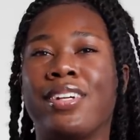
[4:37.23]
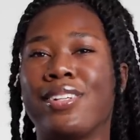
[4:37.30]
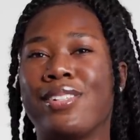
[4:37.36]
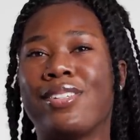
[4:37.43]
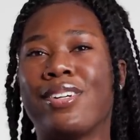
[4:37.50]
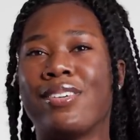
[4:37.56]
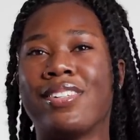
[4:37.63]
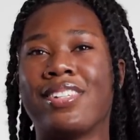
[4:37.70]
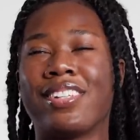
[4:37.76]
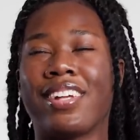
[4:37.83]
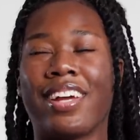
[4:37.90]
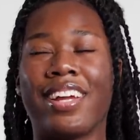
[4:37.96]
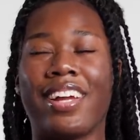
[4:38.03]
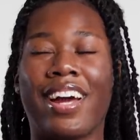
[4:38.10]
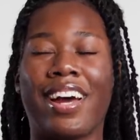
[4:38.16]
So it's
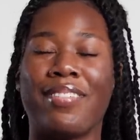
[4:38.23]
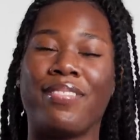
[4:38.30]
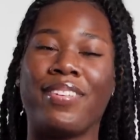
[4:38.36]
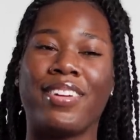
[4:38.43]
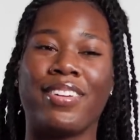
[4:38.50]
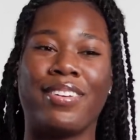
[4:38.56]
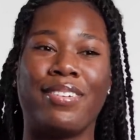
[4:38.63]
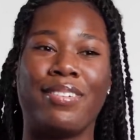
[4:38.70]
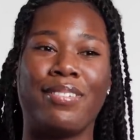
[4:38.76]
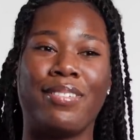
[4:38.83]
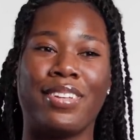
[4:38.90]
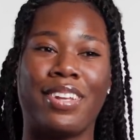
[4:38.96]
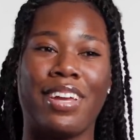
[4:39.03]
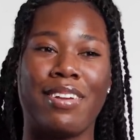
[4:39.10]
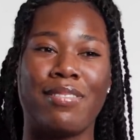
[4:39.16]
like, I feel
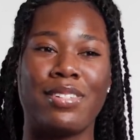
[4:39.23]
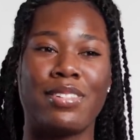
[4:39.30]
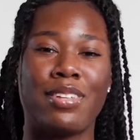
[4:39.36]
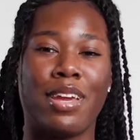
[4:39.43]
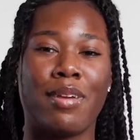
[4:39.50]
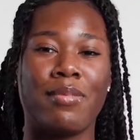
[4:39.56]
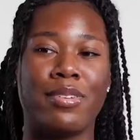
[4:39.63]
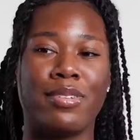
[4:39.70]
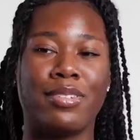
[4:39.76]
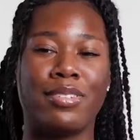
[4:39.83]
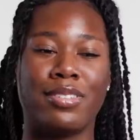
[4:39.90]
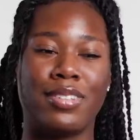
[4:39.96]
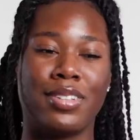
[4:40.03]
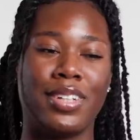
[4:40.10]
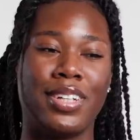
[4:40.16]
with Kevin
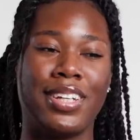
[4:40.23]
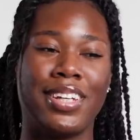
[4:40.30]
Samuels,